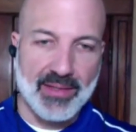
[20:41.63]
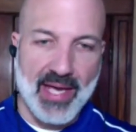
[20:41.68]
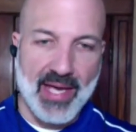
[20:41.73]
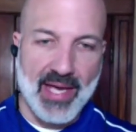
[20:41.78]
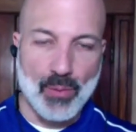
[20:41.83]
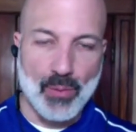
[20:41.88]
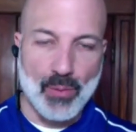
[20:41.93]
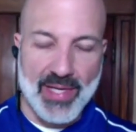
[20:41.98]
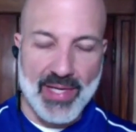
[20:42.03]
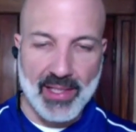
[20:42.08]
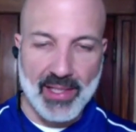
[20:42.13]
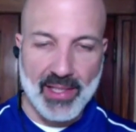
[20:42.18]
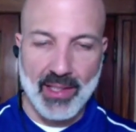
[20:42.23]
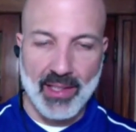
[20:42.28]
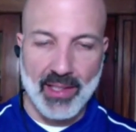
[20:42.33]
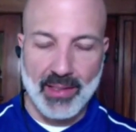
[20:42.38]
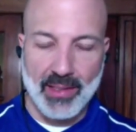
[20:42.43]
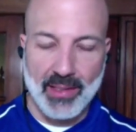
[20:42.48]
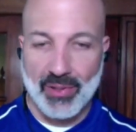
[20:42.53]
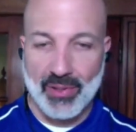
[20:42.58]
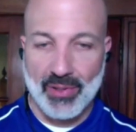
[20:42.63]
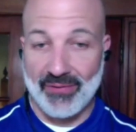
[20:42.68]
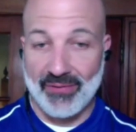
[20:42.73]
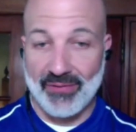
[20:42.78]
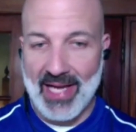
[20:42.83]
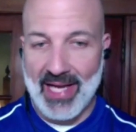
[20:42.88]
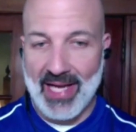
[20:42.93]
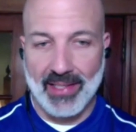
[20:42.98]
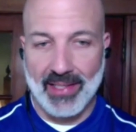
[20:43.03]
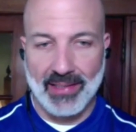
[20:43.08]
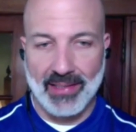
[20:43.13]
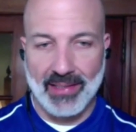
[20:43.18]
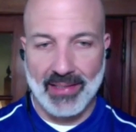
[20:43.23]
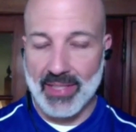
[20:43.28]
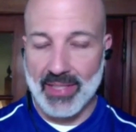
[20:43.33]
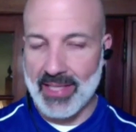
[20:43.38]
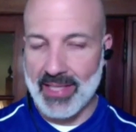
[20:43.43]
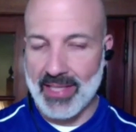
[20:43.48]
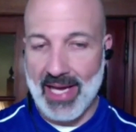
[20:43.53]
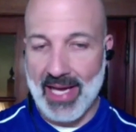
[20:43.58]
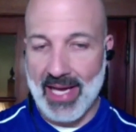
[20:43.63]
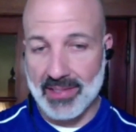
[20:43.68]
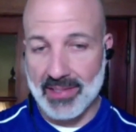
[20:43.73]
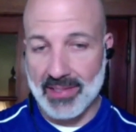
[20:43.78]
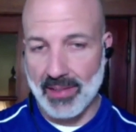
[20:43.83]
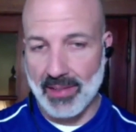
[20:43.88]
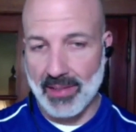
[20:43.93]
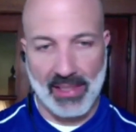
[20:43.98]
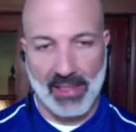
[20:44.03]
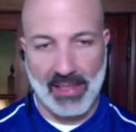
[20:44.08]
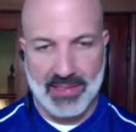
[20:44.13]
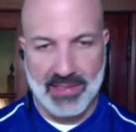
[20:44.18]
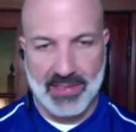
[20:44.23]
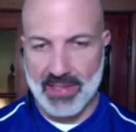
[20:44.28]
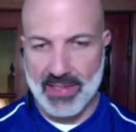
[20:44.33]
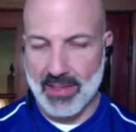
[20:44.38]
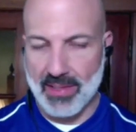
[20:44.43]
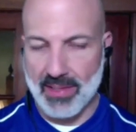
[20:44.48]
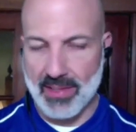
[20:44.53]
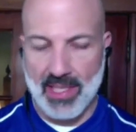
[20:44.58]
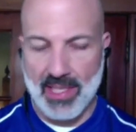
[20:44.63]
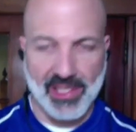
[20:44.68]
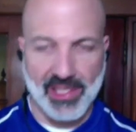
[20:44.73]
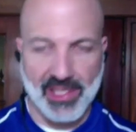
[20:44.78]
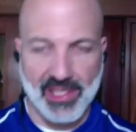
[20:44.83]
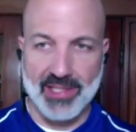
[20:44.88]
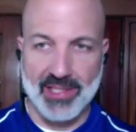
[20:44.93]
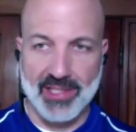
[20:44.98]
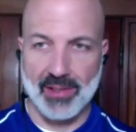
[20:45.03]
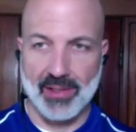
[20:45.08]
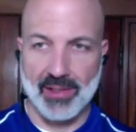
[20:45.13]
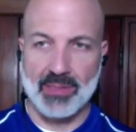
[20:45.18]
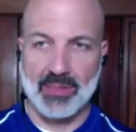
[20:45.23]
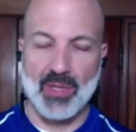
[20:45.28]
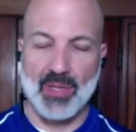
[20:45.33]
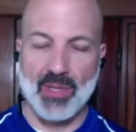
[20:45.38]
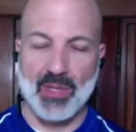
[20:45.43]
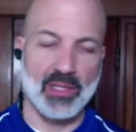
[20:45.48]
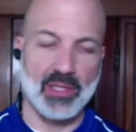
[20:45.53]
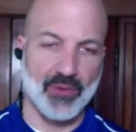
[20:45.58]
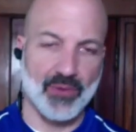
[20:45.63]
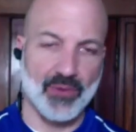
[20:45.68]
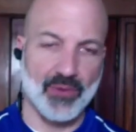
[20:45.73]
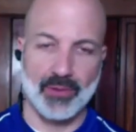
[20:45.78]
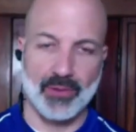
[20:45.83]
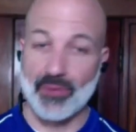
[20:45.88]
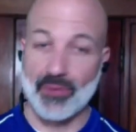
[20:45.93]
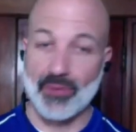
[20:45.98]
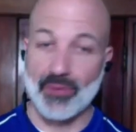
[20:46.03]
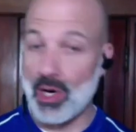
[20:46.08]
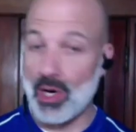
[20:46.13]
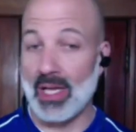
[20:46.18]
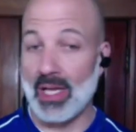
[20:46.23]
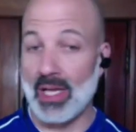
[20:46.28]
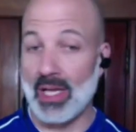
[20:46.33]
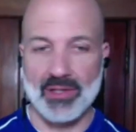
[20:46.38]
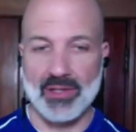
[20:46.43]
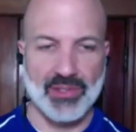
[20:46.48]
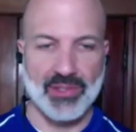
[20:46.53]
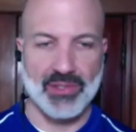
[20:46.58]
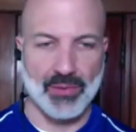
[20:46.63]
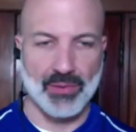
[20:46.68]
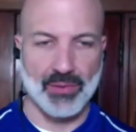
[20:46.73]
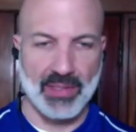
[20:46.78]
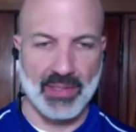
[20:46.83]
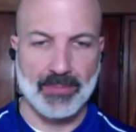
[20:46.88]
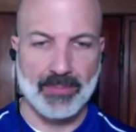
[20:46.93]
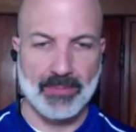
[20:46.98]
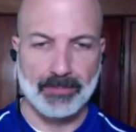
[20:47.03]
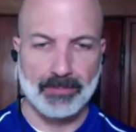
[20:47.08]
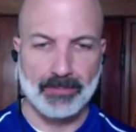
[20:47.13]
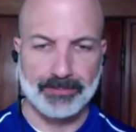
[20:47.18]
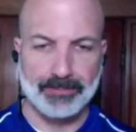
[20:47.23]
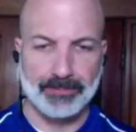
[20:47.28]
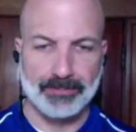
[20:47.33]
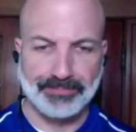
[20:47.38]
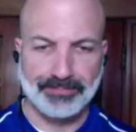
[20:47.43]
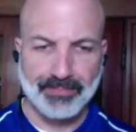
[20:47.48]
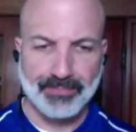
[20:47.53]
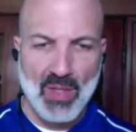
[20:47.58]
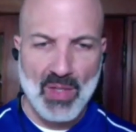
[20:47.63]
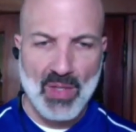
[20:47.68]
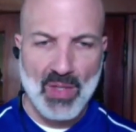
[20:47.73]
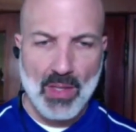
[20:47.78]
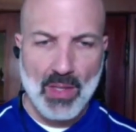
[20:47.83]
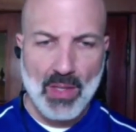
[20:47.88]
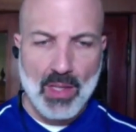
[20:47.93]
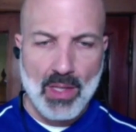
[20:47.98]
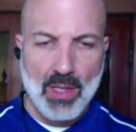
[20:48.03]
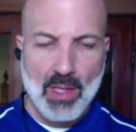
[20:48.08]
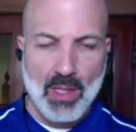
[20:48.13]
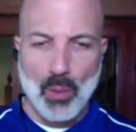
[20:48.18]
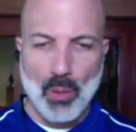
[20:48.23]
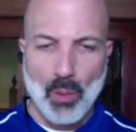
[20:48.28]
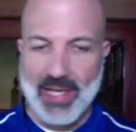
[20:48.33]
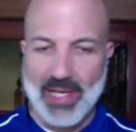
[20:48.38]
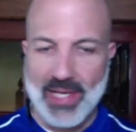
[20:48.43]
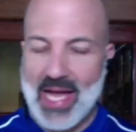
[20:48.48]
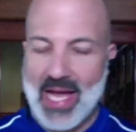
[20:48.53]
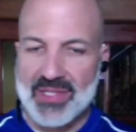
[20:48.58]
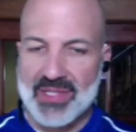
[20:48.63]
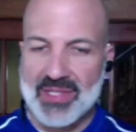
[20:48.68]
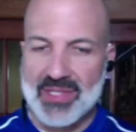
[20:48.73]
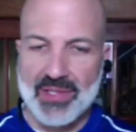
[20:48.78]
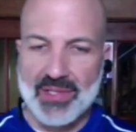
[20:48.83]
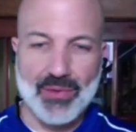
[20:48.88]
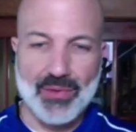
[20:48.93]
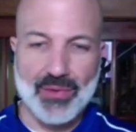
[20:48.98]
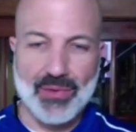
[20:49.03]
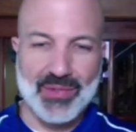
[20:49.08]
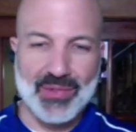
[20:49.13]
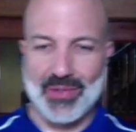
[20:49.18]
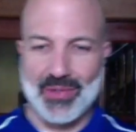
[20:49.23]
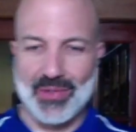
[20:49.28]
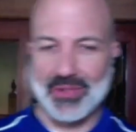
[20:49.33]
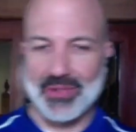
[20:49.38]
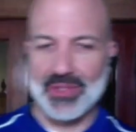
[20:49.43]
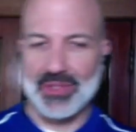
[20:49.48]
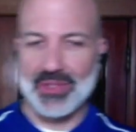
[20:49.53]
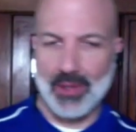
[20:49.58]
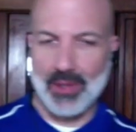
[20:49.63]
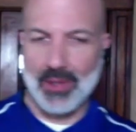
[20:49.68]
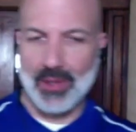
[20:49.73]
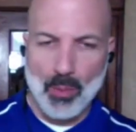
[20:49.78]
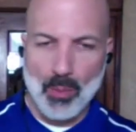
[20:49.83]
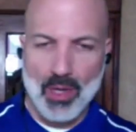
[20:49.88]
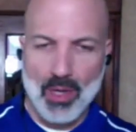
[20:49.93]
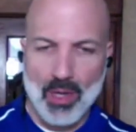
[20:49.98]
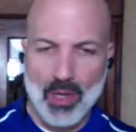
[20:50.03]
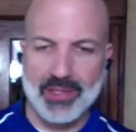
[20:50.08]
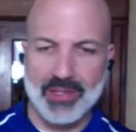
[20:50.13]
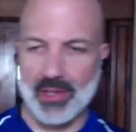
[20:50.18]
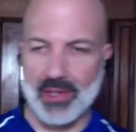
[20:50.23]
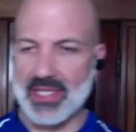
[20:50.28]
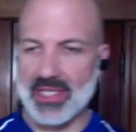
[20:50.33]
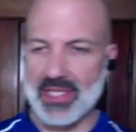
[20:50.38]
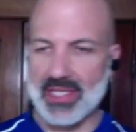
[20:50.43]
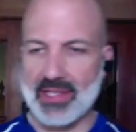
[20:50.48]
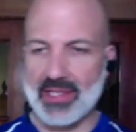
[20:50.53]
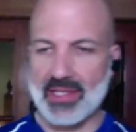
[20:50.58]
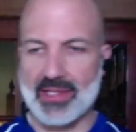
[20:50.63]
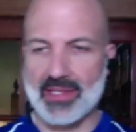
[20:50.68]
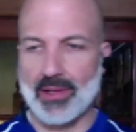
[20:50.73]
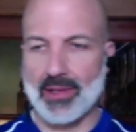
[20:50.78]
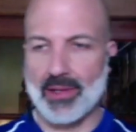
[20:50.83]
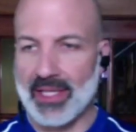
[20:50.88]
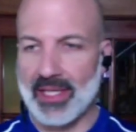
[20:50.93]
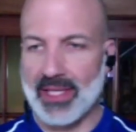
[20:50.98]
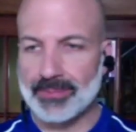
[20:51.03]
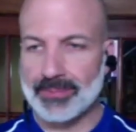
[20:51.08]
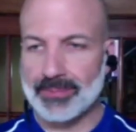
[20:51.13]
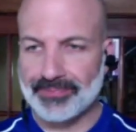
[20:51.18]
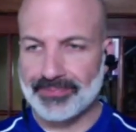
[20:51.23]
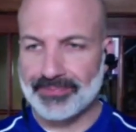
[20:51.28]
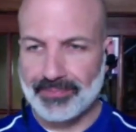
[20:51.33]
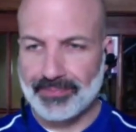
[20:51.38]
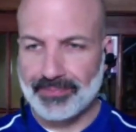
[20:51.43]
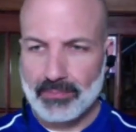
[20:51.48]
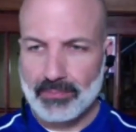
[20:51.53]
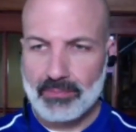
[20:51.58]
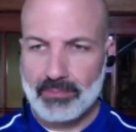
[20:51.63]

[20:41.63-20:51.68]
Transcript: and that we can provide a, an excellent and consistent educational experience for, for all of our students. What happens to students who don't do their homework during distance learning?